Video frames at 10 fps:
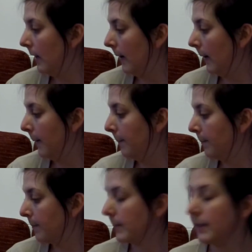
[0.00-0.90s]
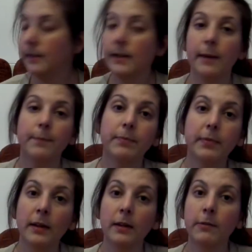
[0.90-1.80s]
So yeah,
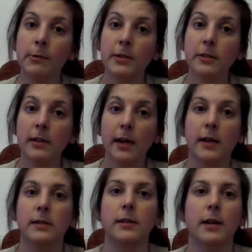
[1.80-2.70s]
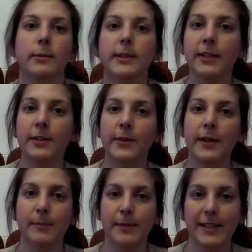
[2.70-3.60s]
thank you for watching, and I will see you
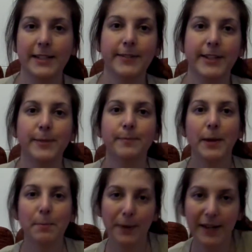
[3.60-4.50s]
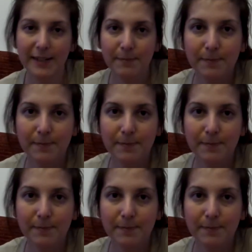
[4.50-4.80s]
in my next video. Bye!